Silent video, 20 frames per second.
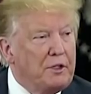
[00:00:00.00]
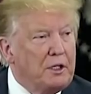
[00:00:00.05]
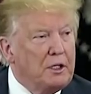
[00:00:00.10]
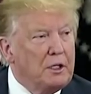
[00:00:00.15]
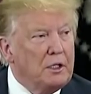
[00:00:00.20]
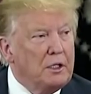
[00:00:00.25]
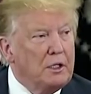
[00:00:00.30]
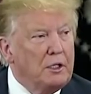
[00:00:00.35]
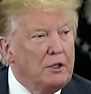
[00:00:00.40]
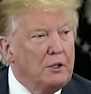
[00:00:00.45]

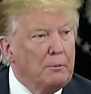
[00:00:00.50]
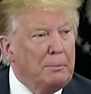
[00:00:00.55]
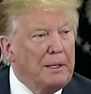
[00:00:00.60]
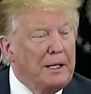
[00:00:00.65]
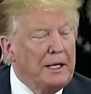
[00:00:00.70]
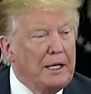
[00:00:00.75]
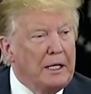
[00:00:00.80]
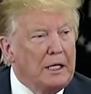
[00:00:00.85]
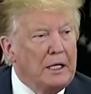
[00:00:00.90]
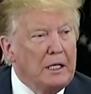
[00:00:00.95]
His
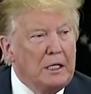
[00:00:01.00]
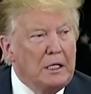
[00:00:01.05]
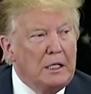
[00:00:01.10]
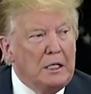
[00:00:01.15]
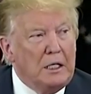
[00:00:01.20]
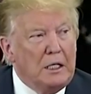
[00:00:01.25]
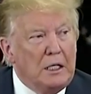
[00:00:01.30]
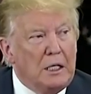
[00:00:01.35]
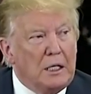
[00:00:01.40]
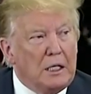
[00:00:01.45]
three
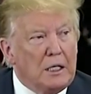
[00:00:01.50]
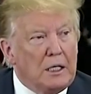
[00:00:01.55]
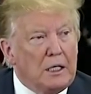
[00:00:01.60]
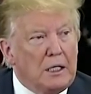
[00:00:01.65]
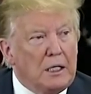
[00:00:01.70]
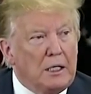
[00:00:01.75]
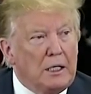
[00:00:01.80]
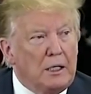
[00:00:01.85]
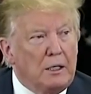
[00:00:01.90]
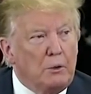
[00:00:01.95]
eldest
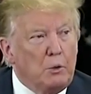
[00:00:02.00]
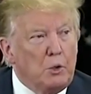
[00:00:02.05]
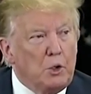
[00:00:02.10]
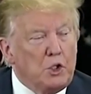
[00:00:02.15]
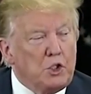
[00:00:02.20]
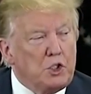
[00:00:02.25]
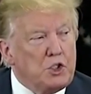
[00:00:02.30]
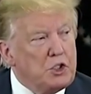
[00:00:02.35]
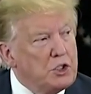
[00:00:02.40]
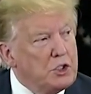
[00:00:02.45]
children and the
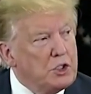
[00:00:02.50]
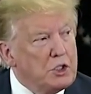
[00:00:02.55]
Trump